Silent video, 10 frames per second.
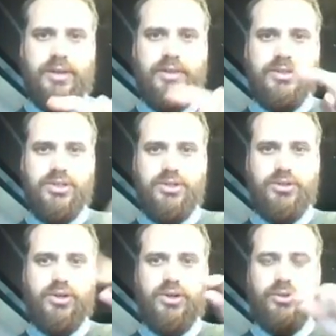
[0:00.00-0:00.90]
And then it's going to
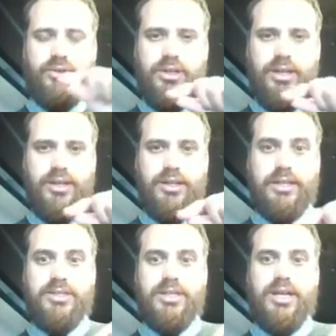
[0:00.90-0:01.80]
do the whole thing again, and
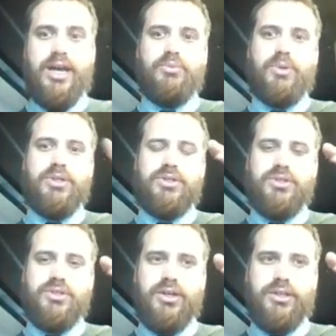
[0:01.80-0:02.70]
then it's going to add 1 to the
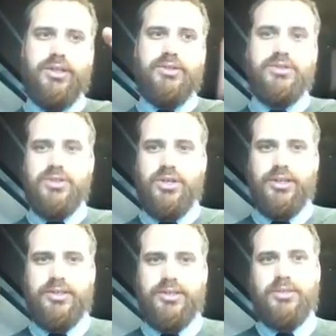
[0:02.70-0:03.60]
side length, and the side
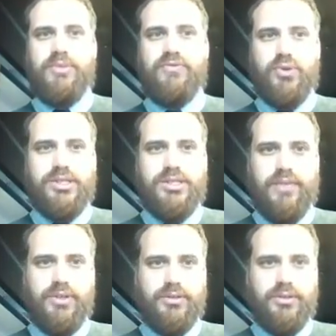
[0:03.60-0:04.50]
length is going to be
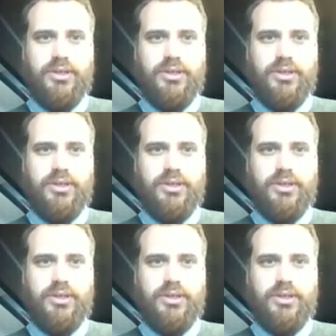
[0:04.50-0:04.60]
47.